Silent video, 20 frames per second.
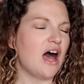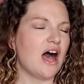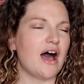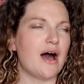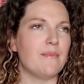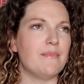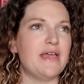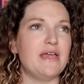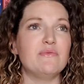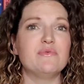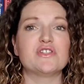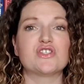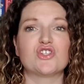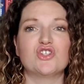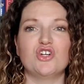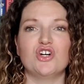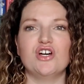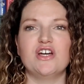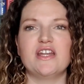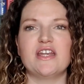Um, it was
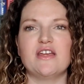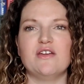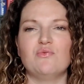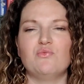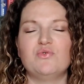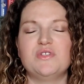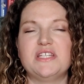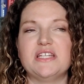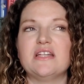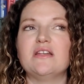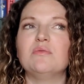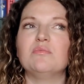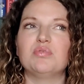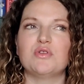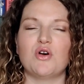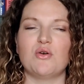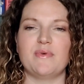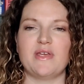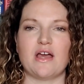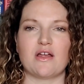good. It didn't
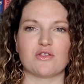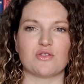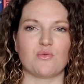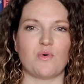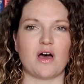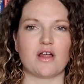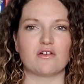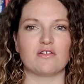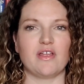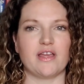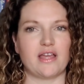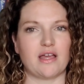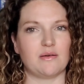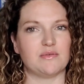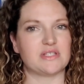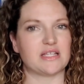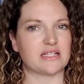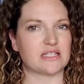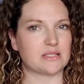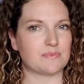blow me out of the water like I
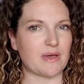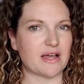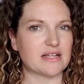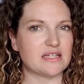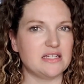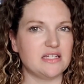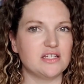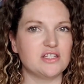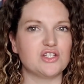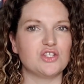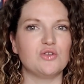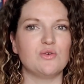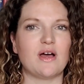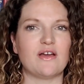was expecting it to.